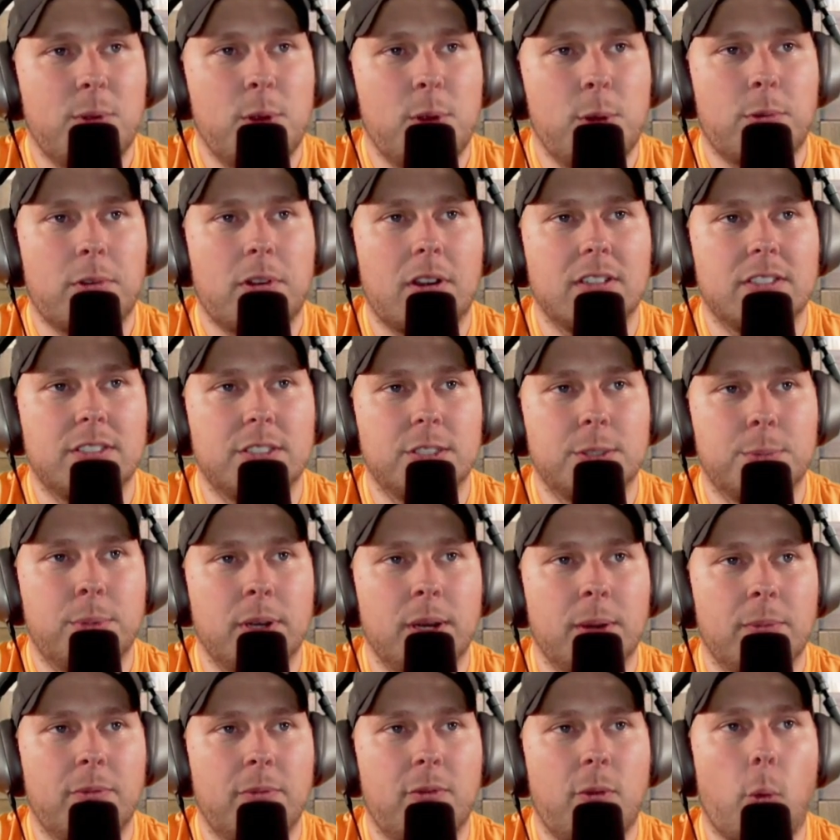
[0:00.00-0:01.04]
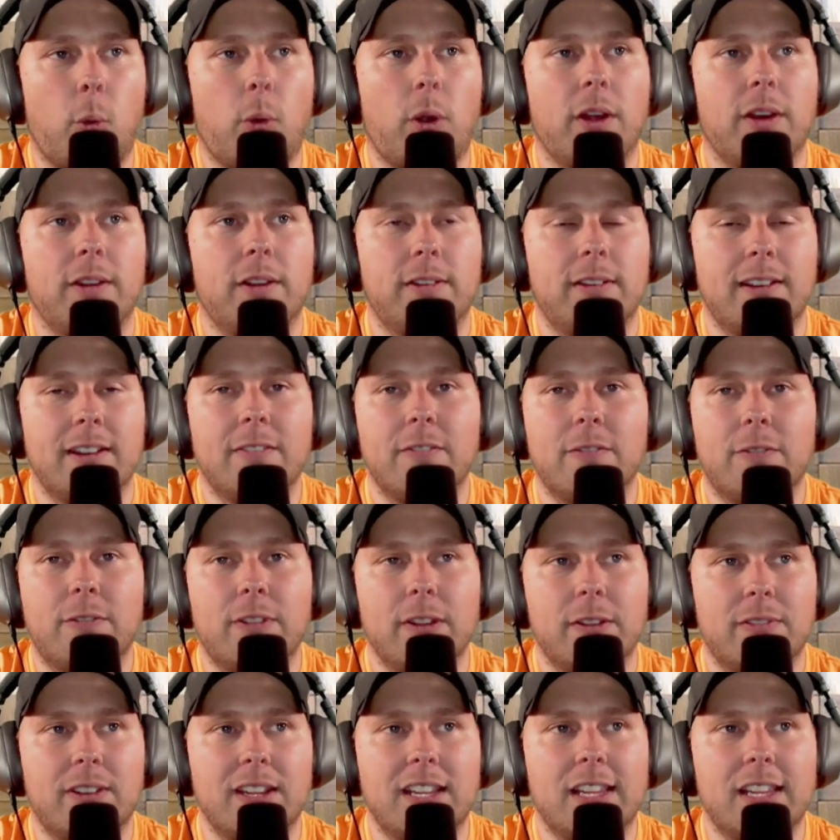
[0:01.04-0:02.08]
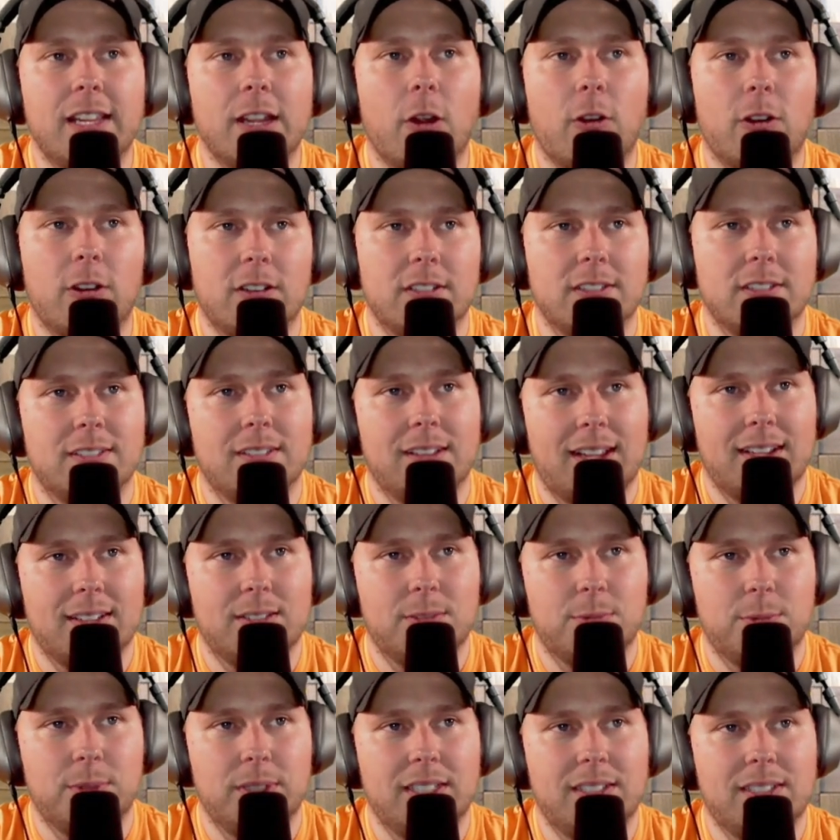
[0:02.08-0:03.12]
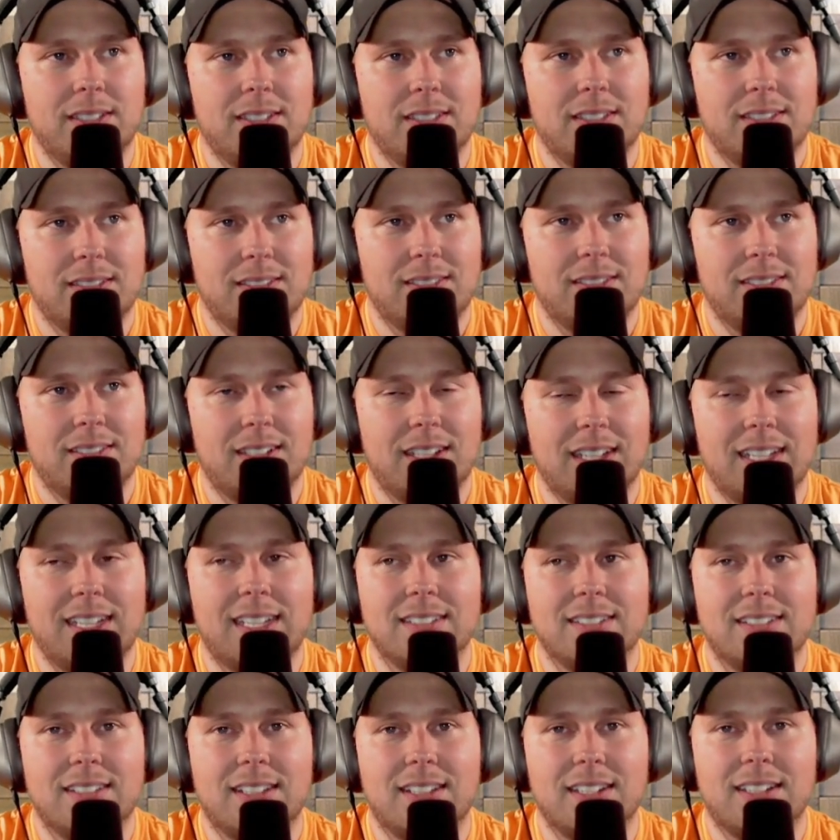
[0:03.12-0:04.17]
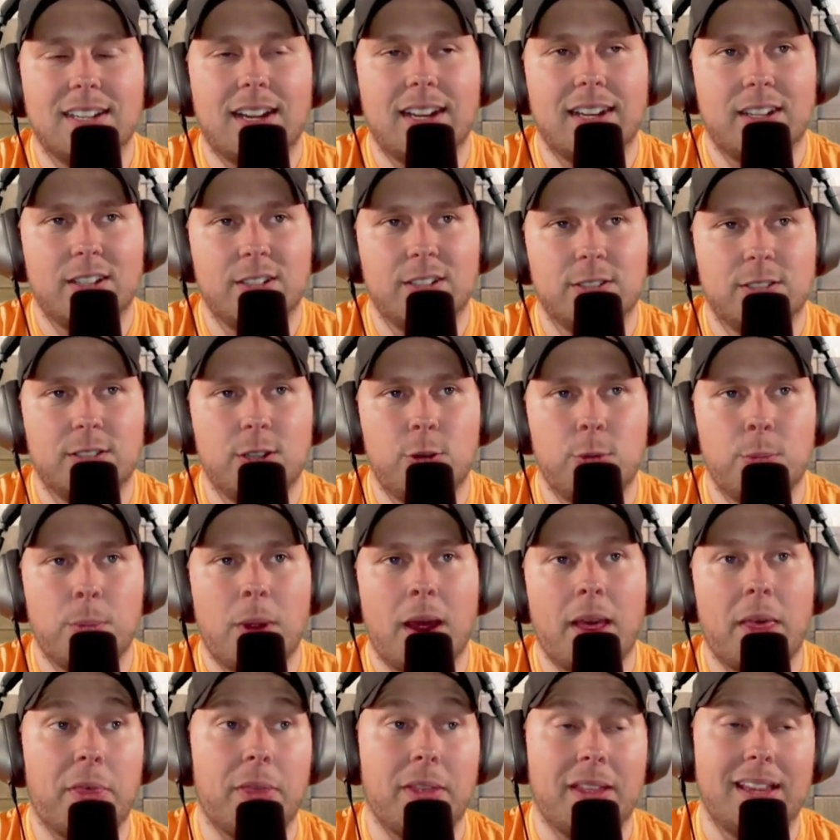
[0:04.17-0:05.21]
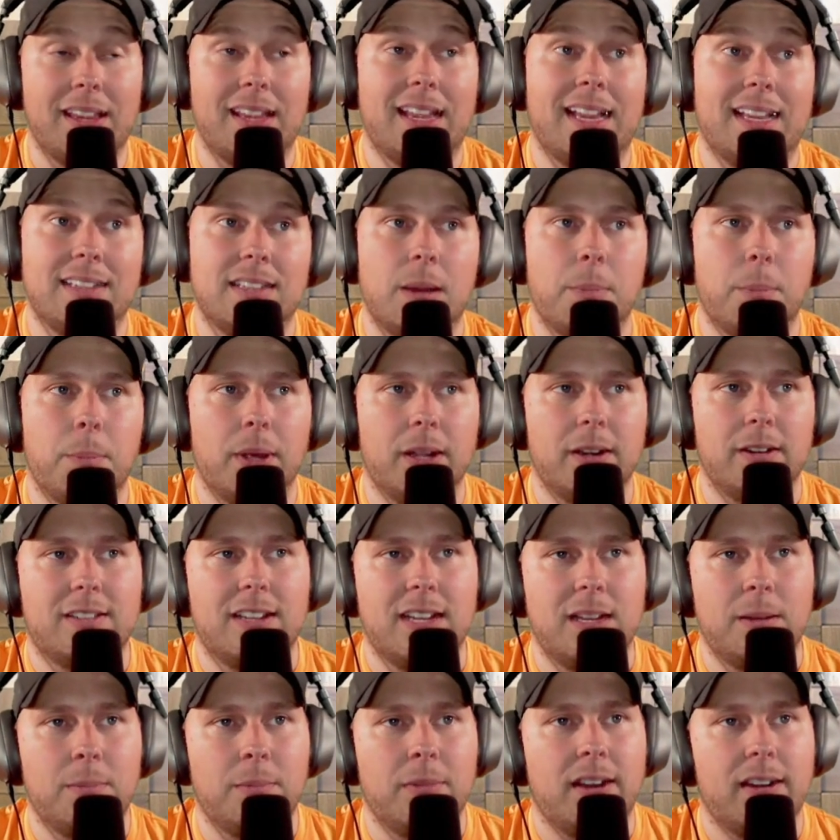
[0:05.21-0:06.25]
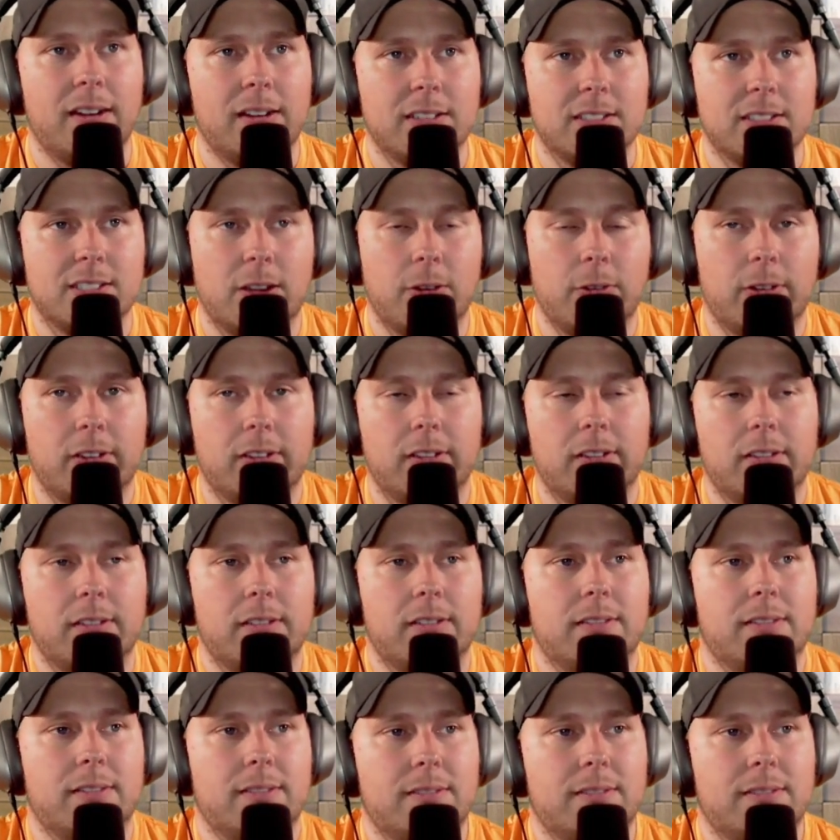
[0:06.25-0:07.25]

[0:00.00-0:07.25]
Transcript: Will Rogers put up 450 yards last week against the Tigers, whom I think has a better team than Arizona.